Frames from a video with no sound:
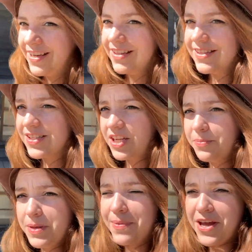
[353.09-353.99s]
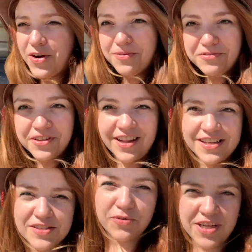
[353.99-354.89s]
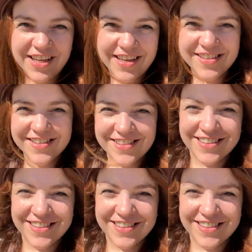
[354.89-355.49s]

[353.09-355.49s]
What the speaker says: it's gonna be my home for the last 3 days.